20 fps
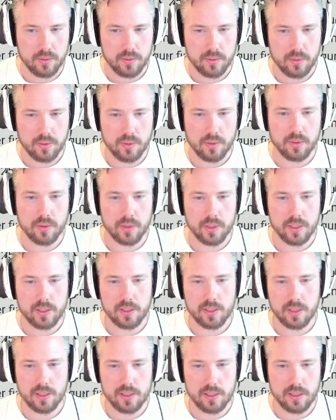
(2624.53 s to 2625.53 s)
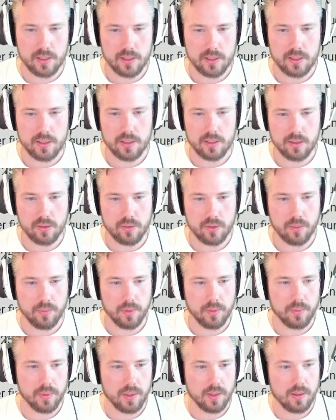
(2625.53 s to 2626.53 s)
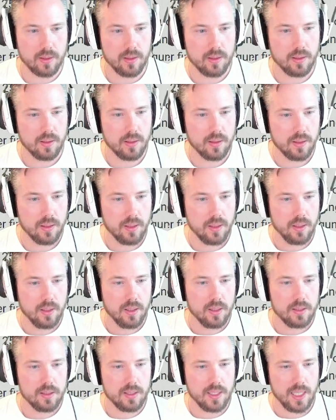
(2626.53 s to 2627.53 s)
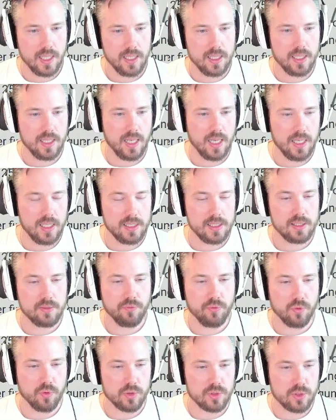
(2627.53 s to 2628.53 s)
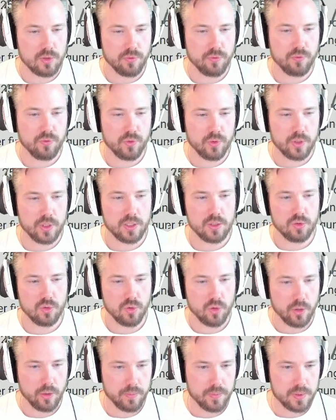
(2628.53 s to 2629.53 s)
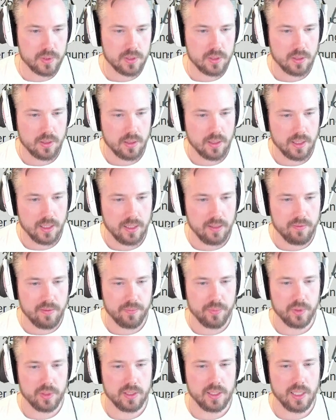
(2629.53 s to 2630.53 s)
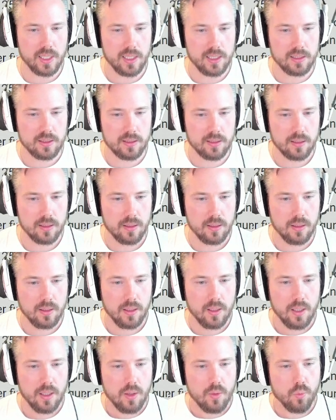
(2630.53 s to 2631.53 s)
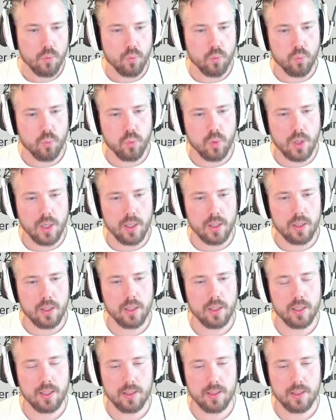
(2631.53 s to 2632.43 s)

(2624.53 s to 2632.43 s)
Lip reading: Oh, he's in trouble, man. 10x4, so 40 torps. 11.8. What?